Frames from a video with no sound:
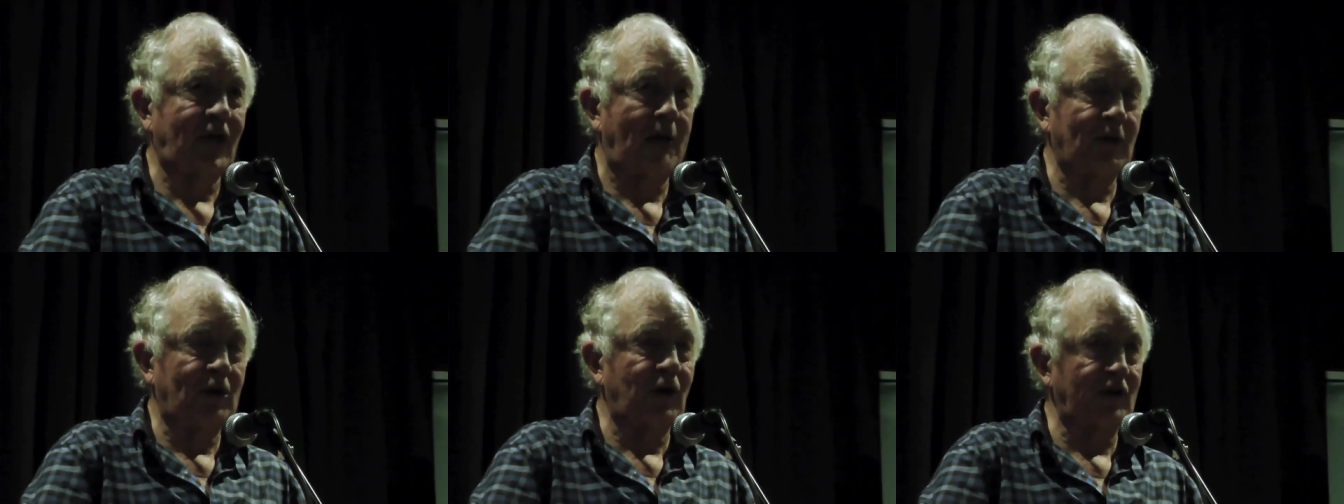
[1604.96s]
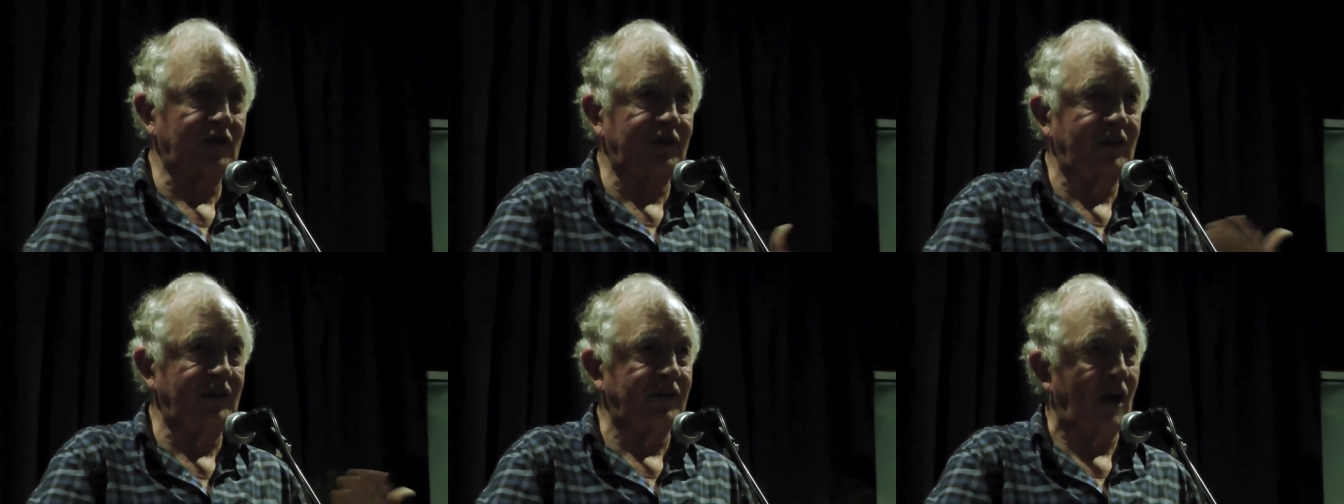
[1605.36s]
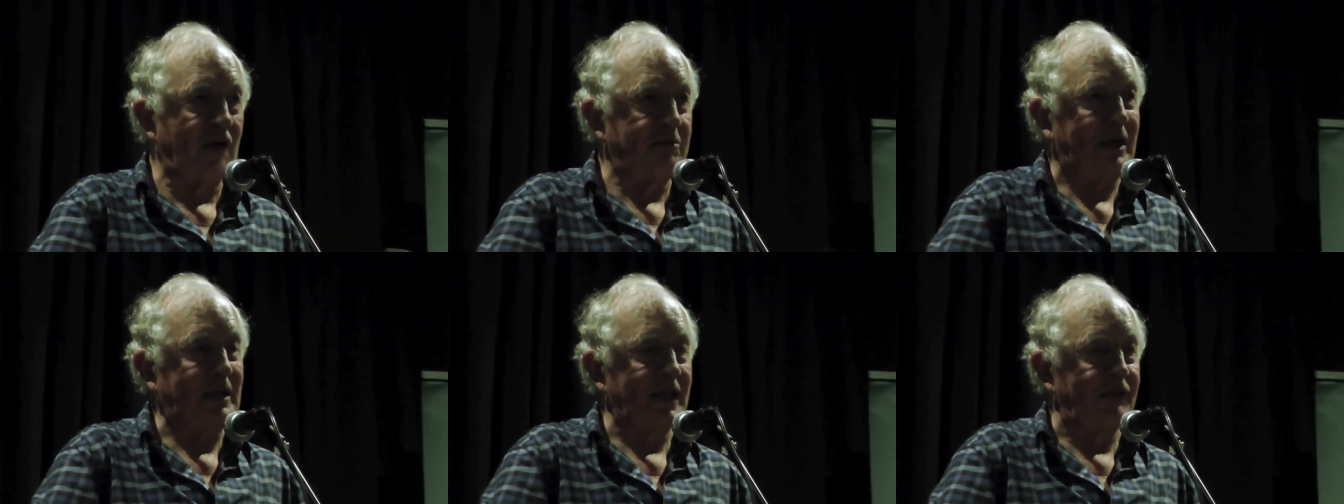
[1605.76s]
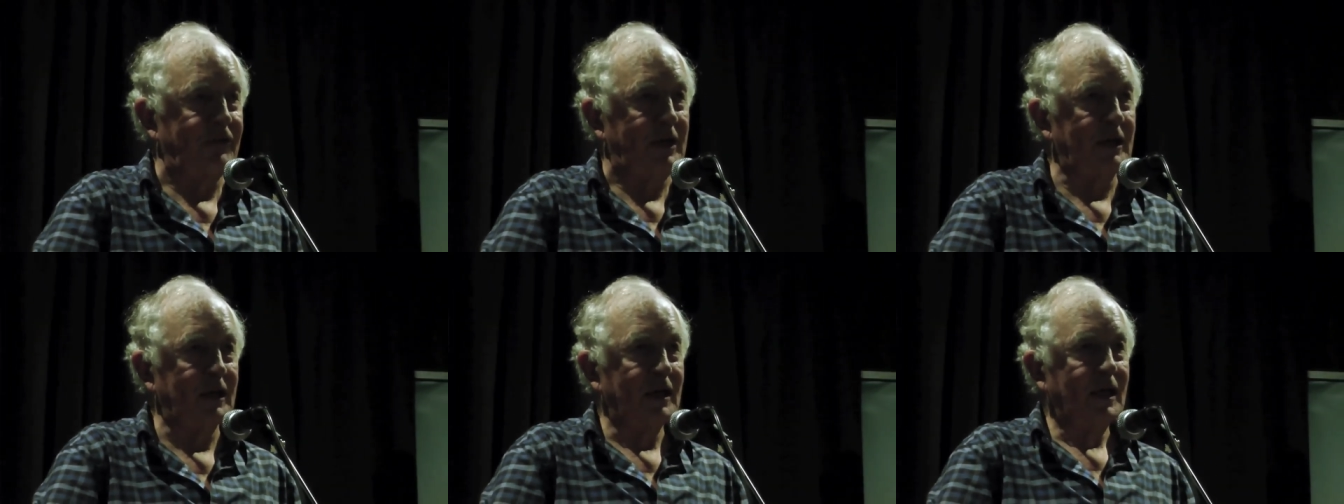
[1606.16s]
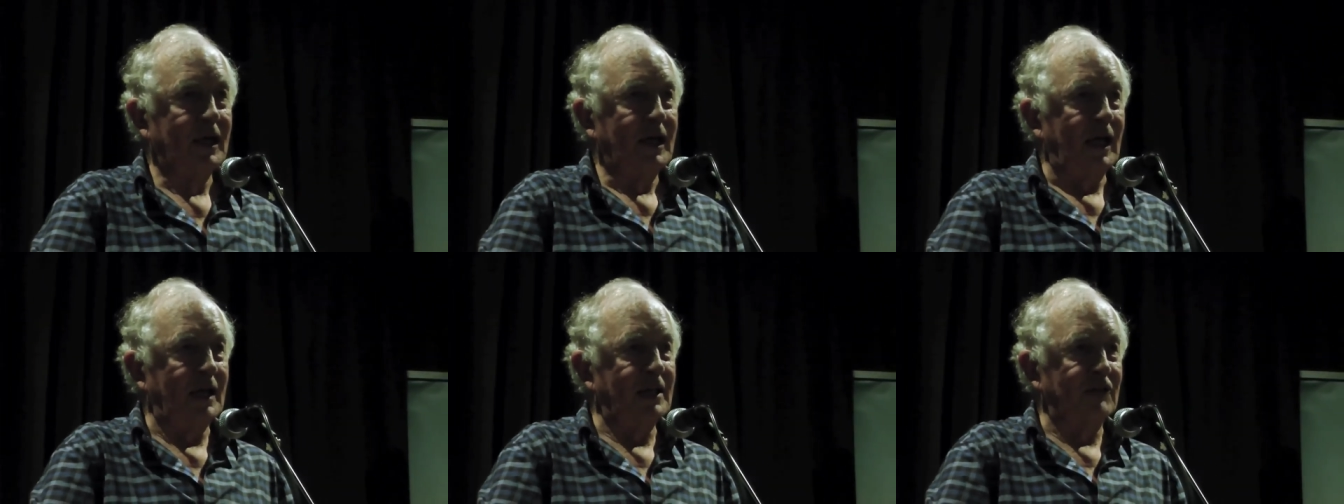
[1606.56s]
come across since I've been living
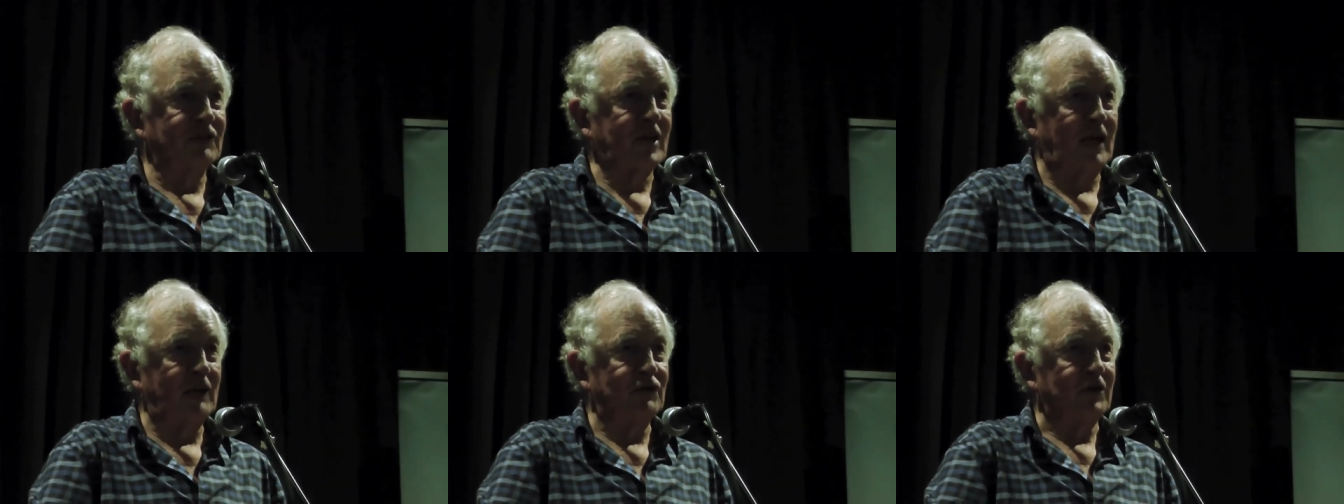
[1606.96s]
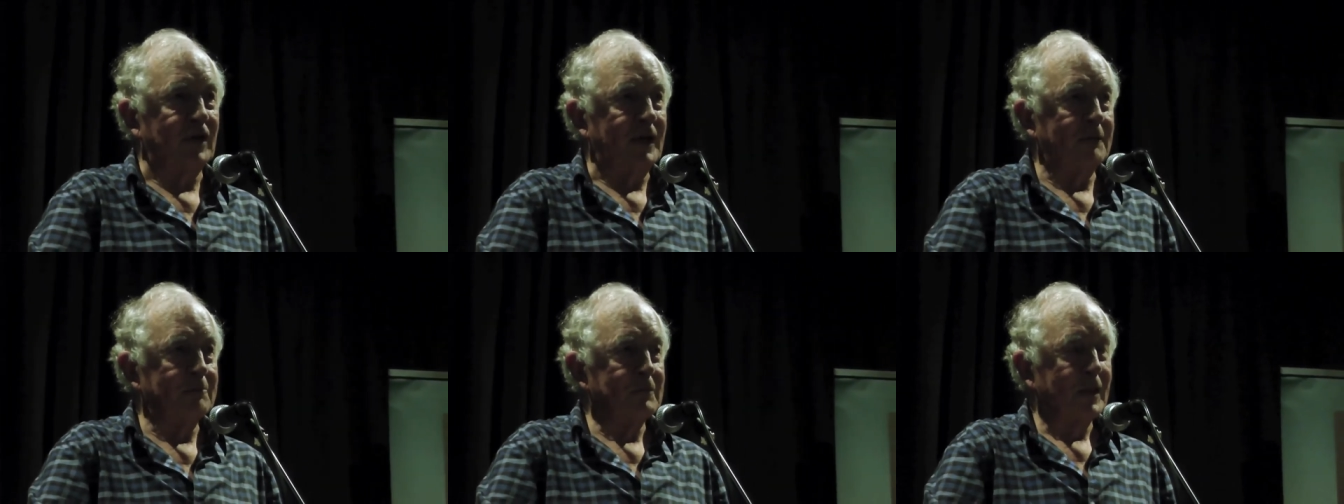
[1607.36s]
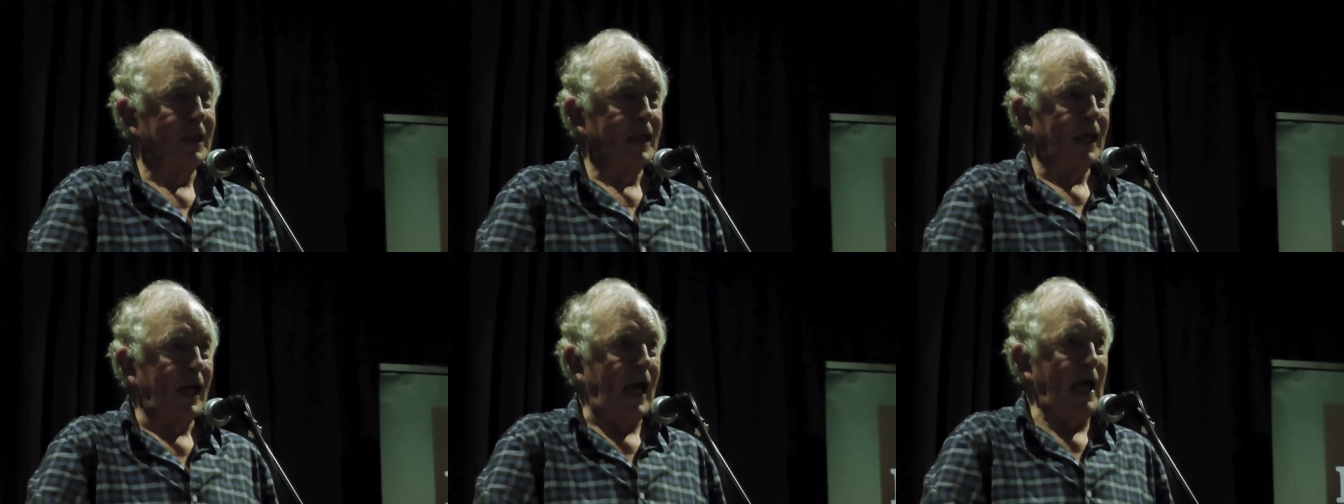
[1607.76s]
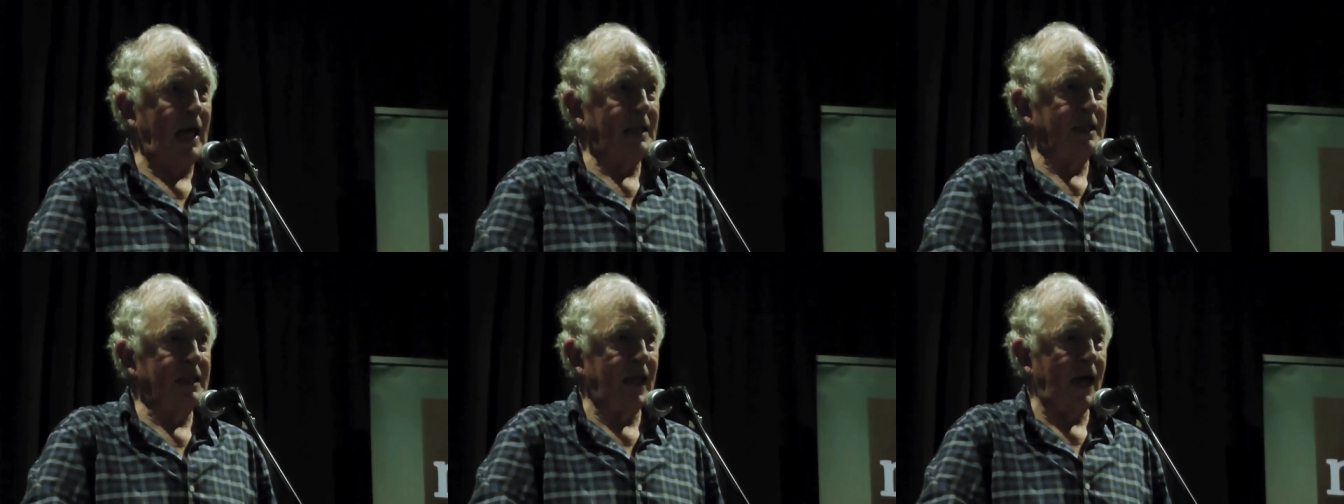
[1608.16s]
in this country, and.